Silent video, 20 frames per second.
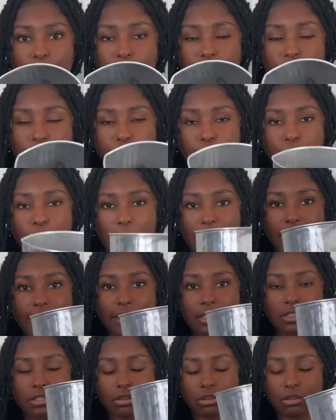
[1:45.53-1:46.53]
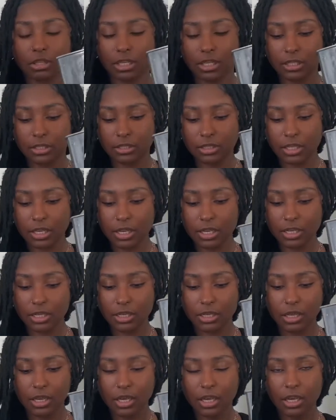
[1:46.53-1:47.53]
your wax on the inside.
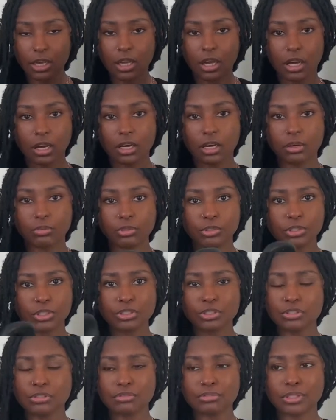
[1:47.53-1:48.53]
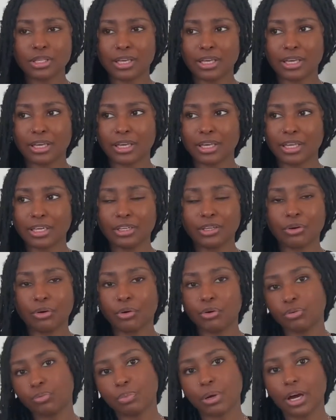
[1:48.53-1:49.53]
You can use any
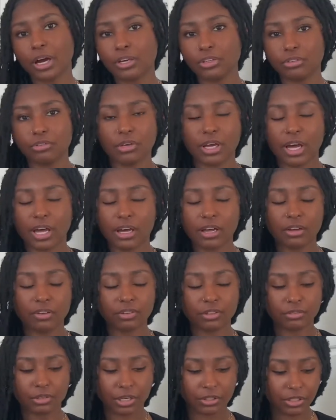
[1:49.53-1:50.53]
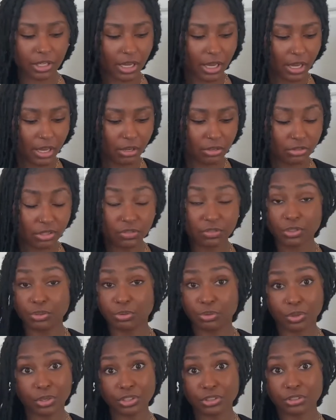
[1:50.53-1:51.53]
old pot you have around the house. If you
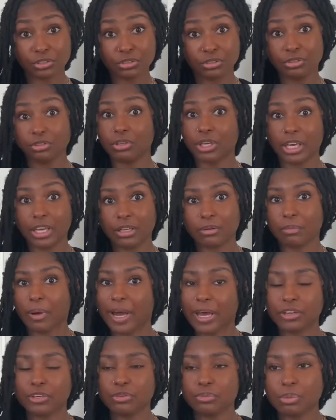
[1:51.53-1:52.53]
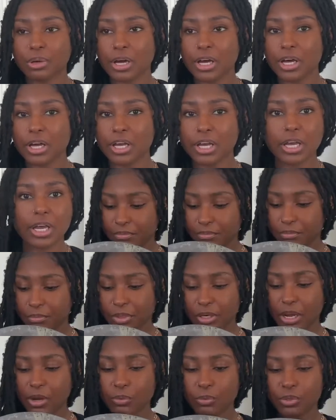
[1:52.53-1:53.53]
want to, you can buy a new pot, but
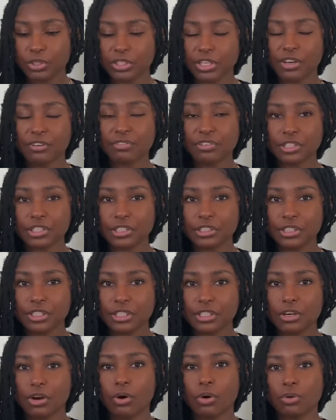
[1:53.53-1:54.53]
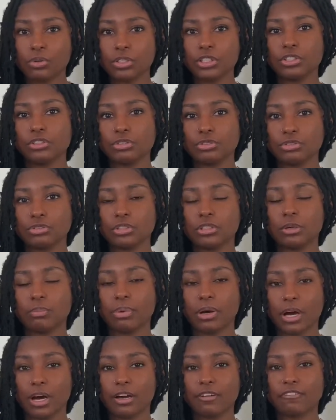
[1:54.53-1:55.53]
I would definitely only use the
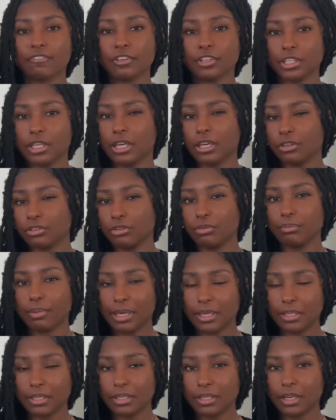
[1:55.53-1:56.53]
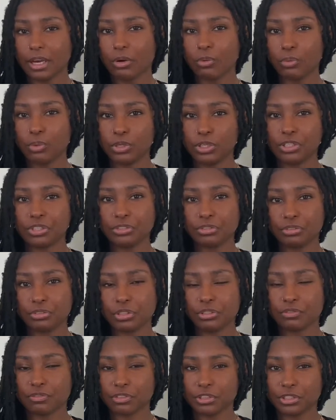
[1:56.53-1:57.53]
pot for candle making. I wouldn't use it
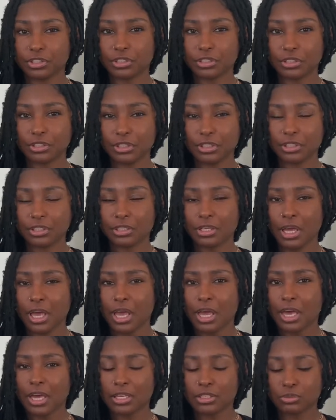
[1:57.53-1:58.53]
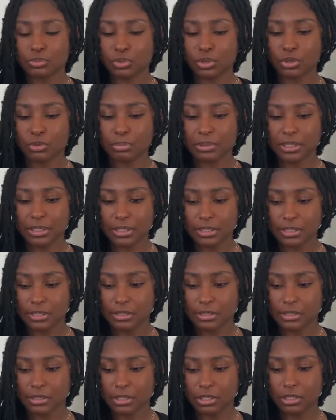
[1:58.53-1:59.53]
for cooking as well, because
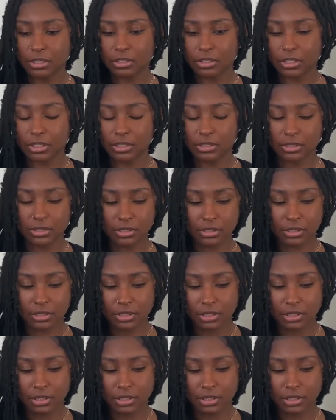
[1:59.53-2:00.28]
it does